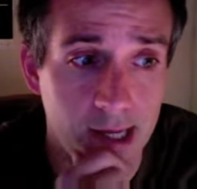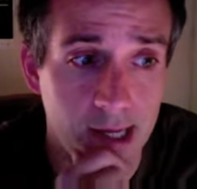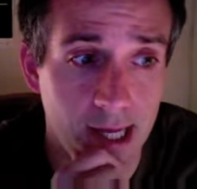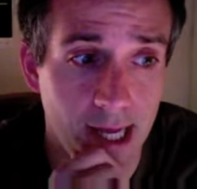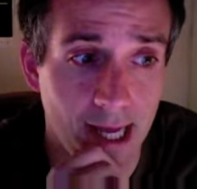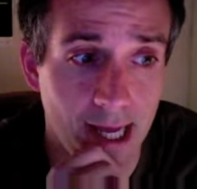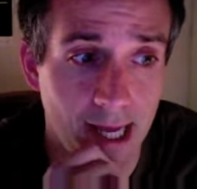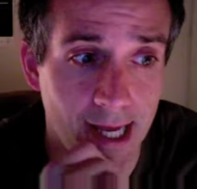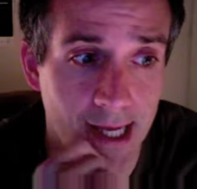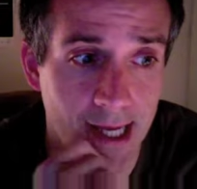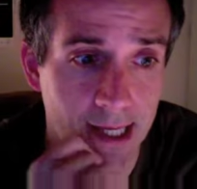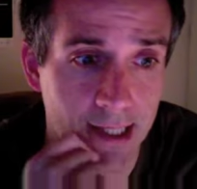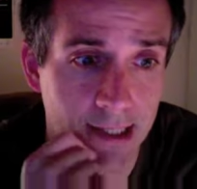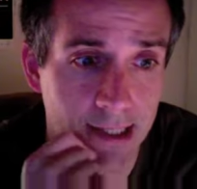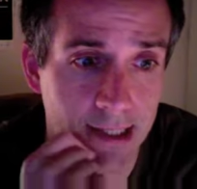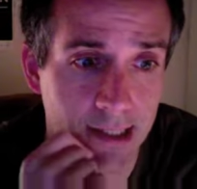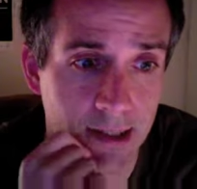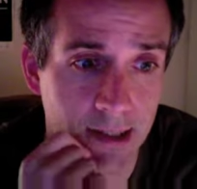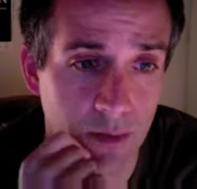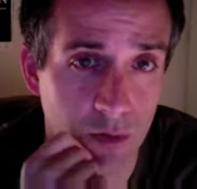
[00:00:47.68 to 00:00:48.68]
and
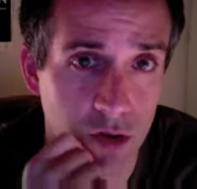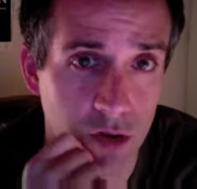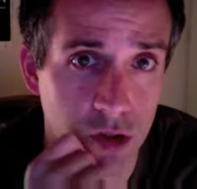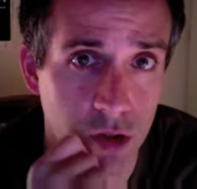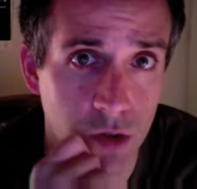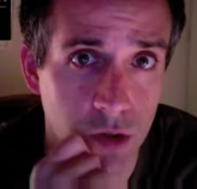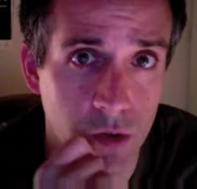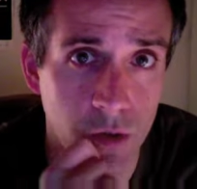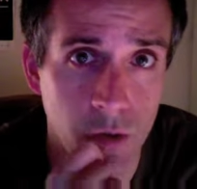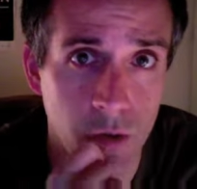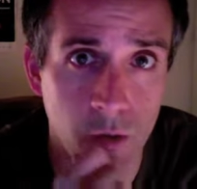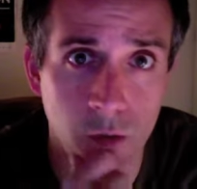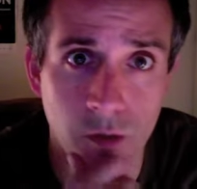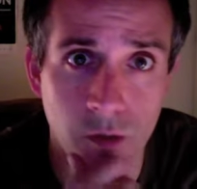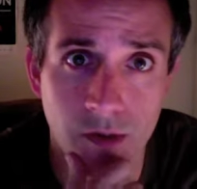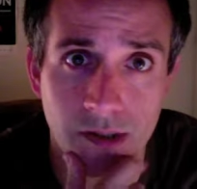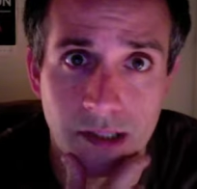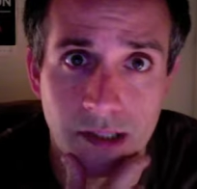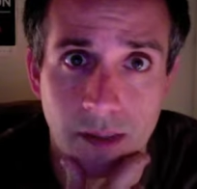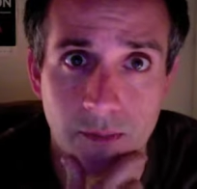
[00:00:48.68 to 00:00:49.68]
uh, number two,
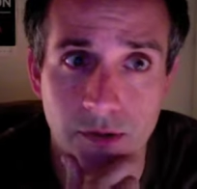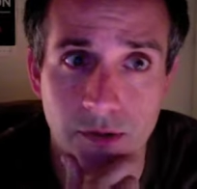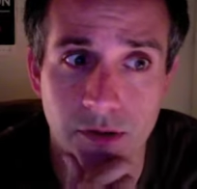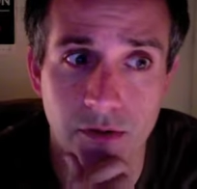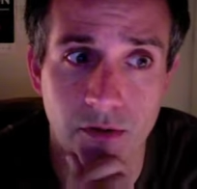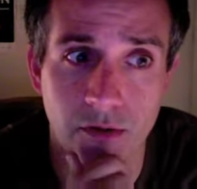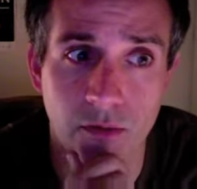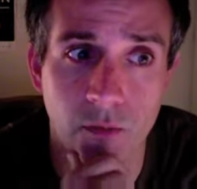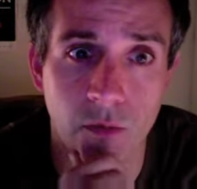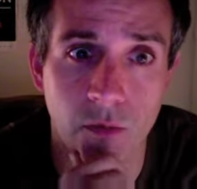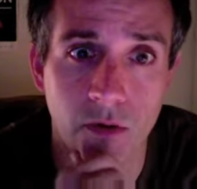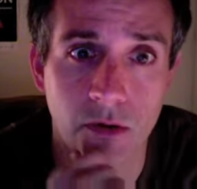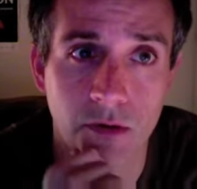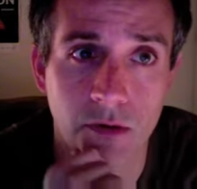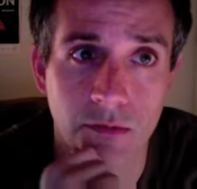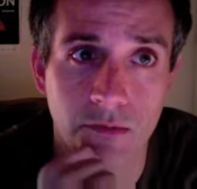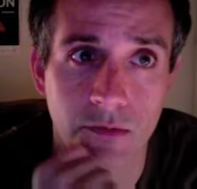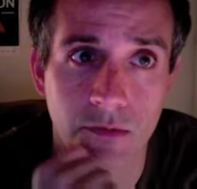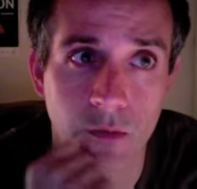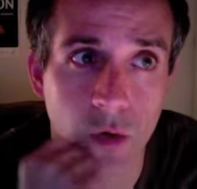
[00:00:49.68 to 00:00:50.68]
the temperatures
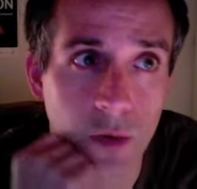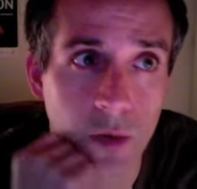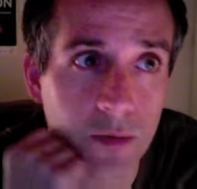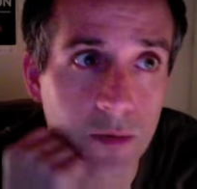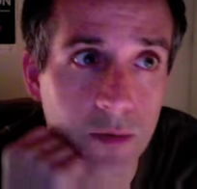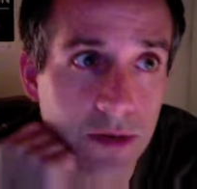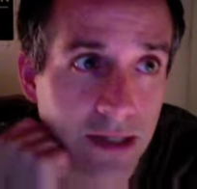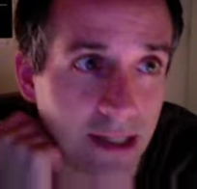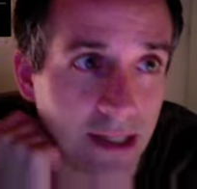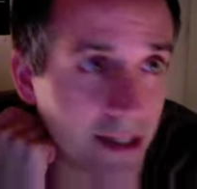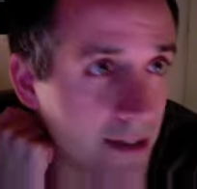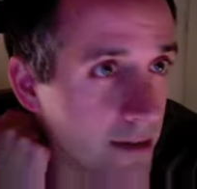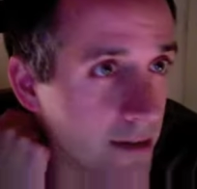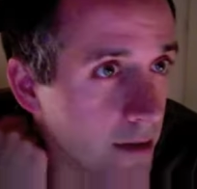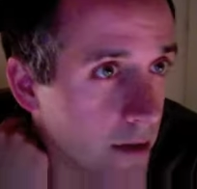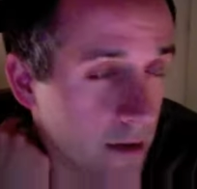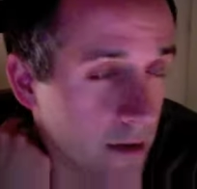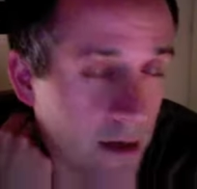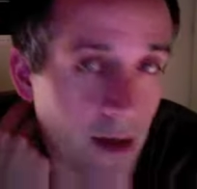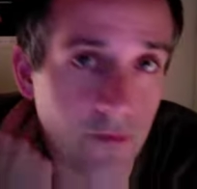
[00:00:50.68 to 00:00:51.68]
were normally
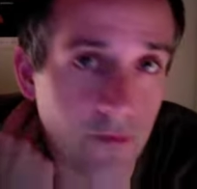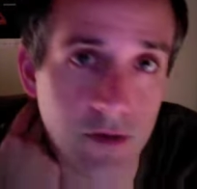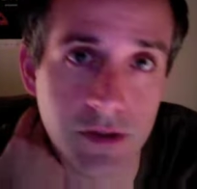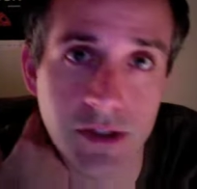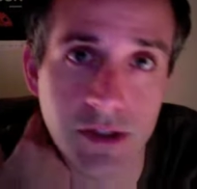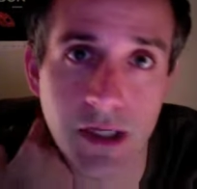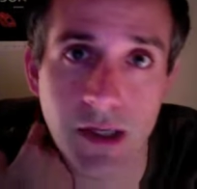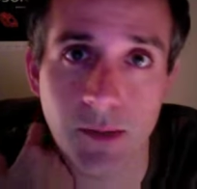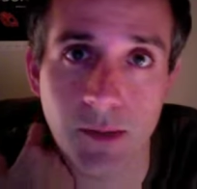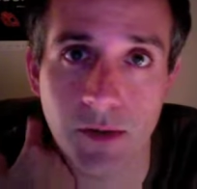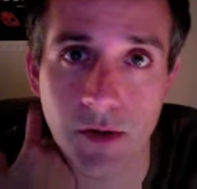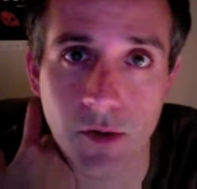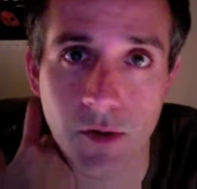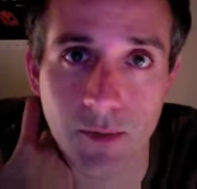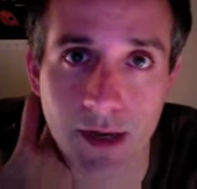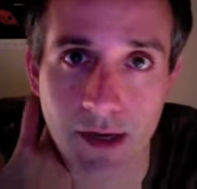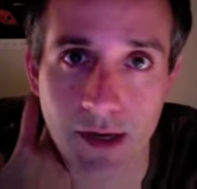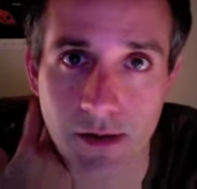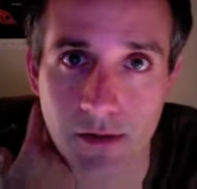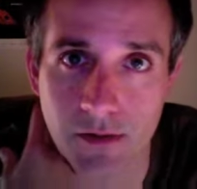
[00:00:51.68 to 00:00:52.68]
on an average day below
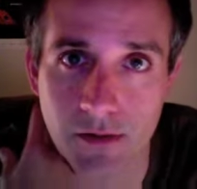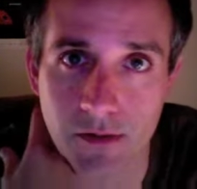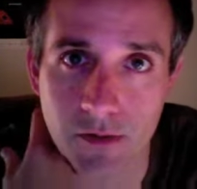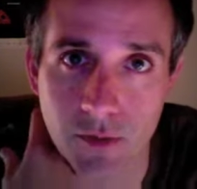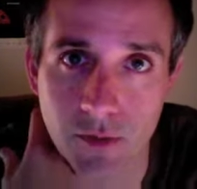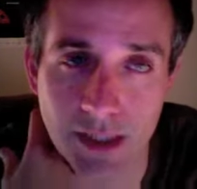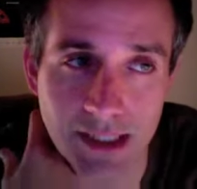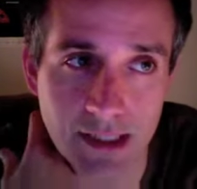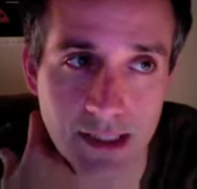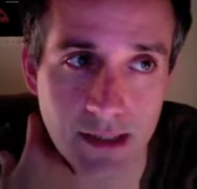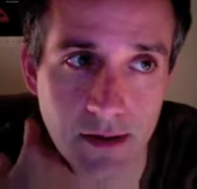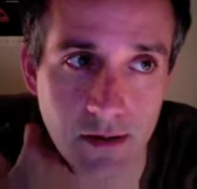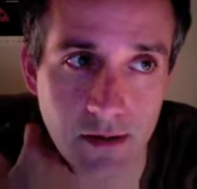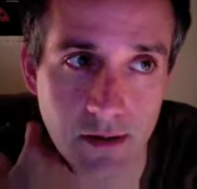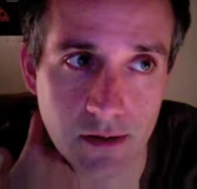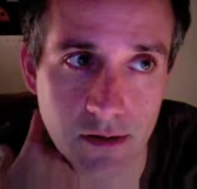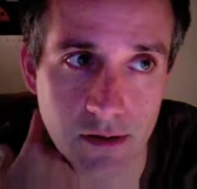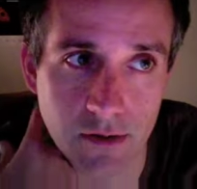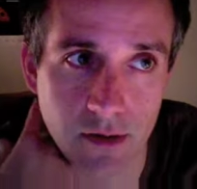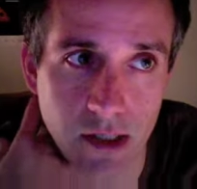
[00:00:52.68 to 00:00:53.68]
minus 20
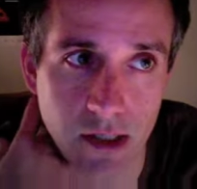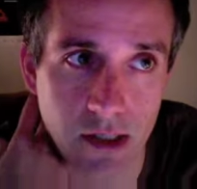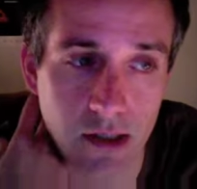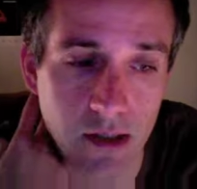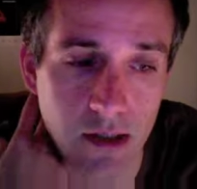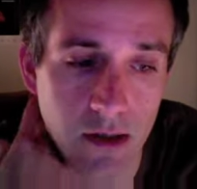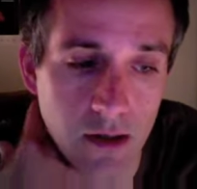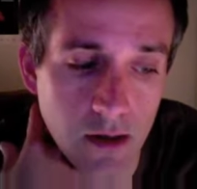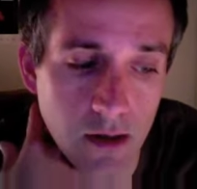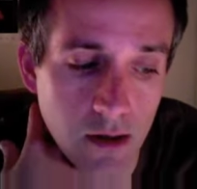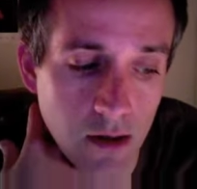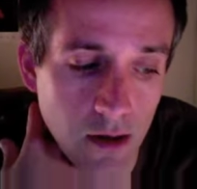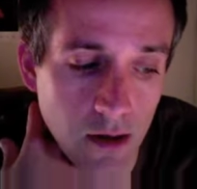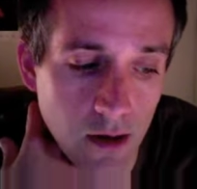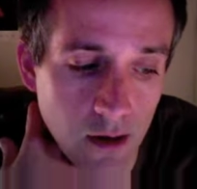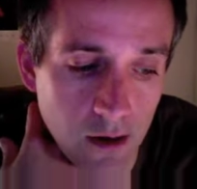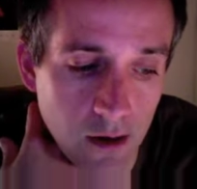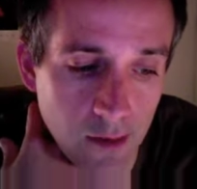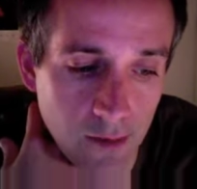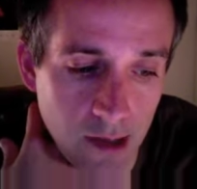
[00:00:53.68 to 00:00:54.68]
centigrade,
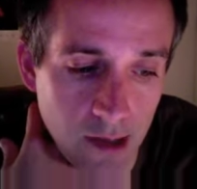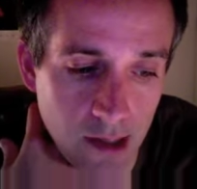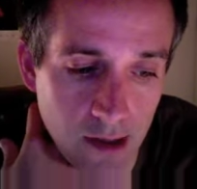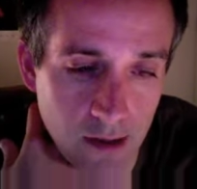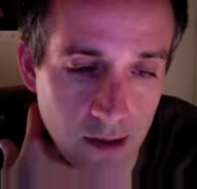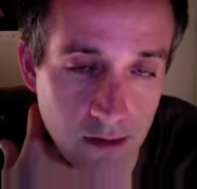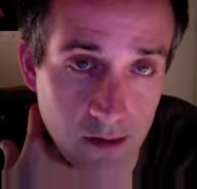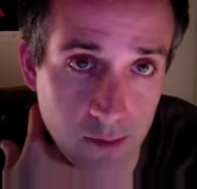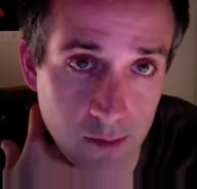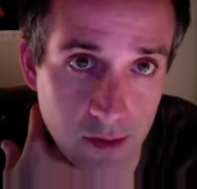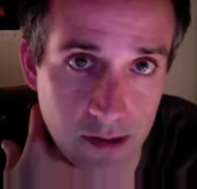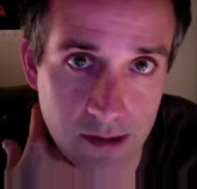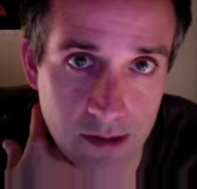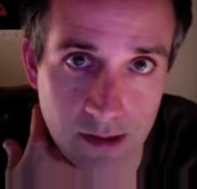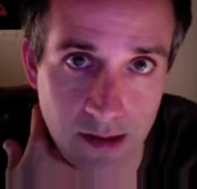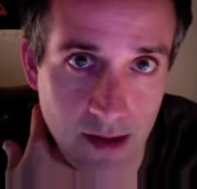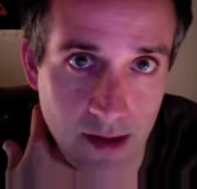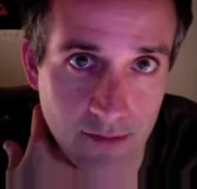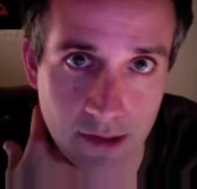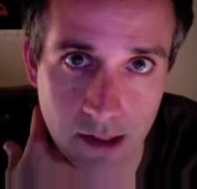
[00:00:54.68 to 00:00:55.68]
um, and I simply
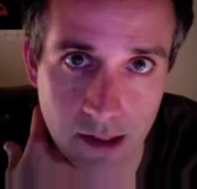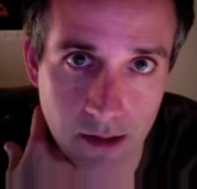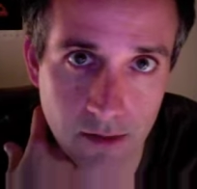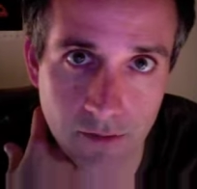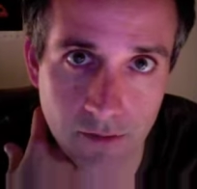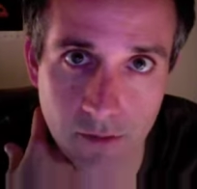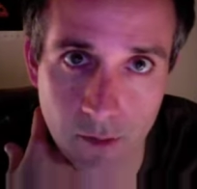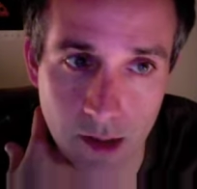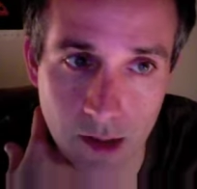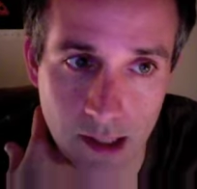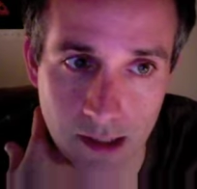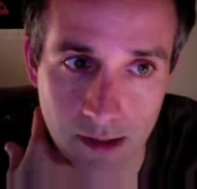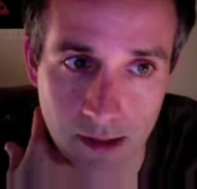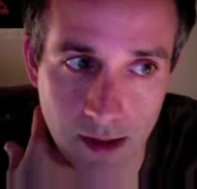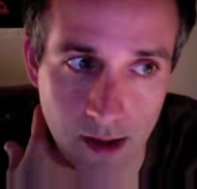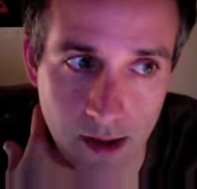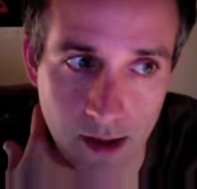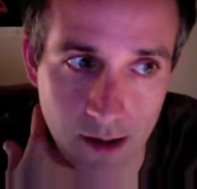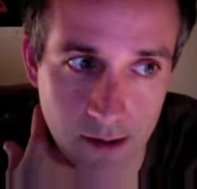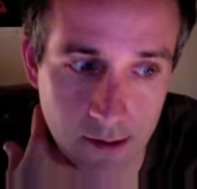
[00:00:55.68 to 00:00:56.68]
didn't have the gear for running in
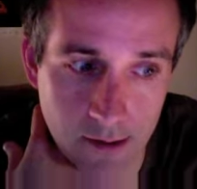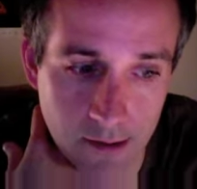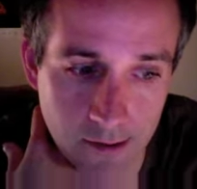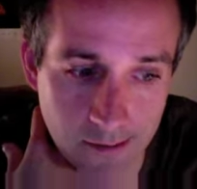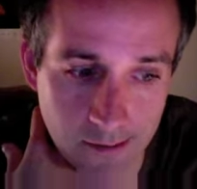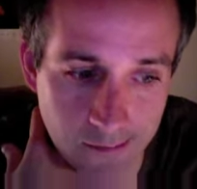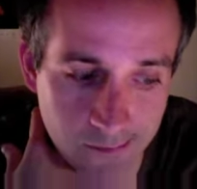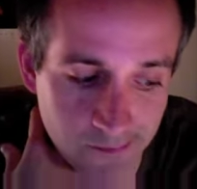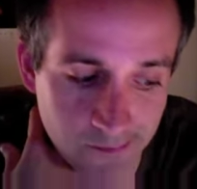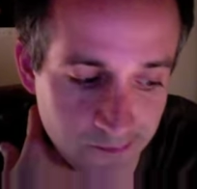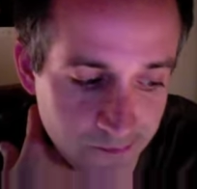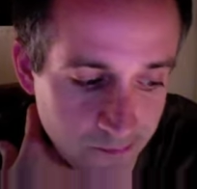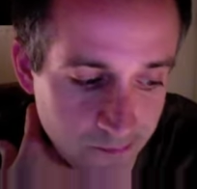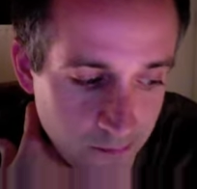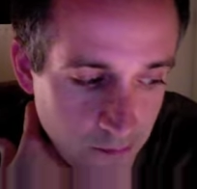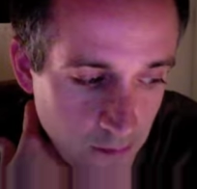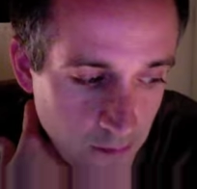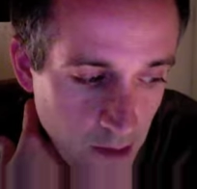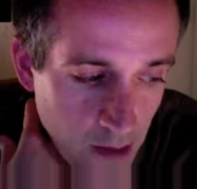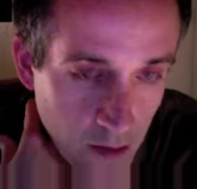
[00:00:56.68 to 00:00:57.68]
that. Um,
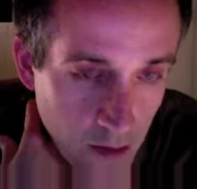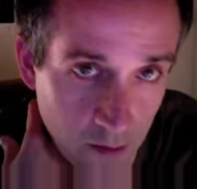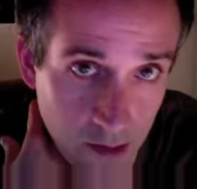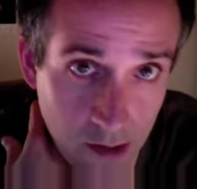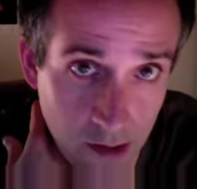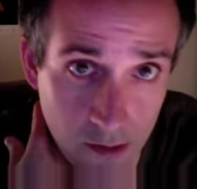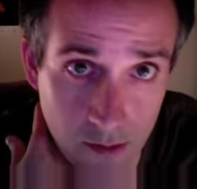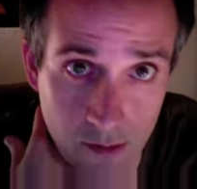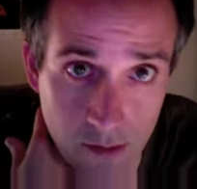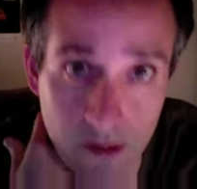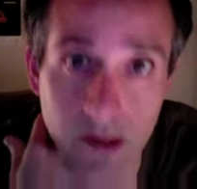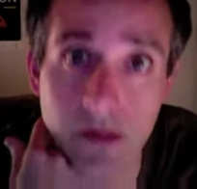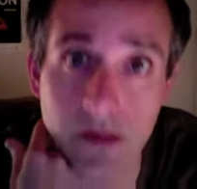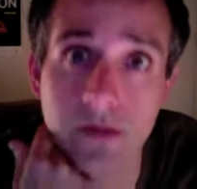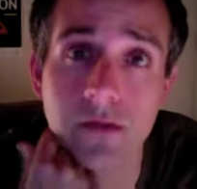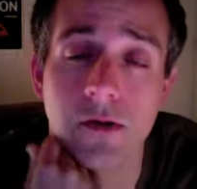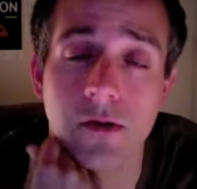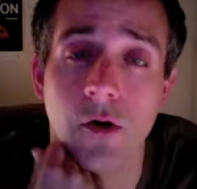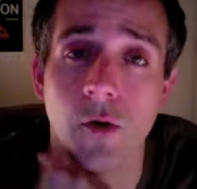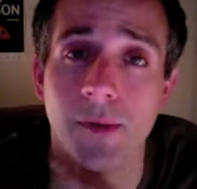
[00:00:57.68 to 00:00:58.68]
you know, here in
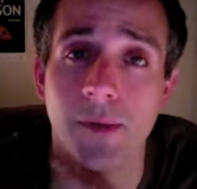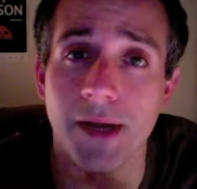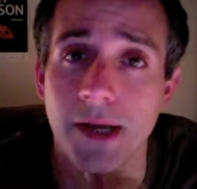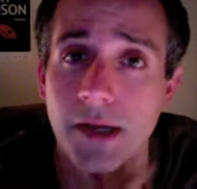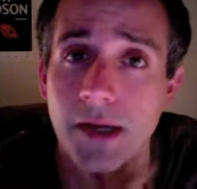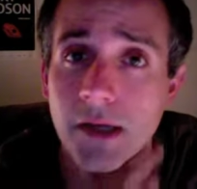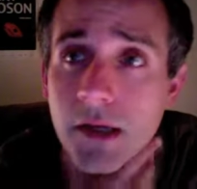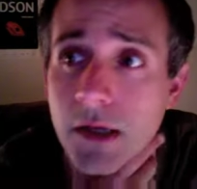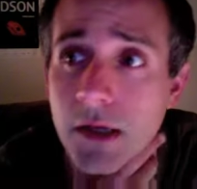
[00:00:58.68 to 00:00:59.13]
Kobe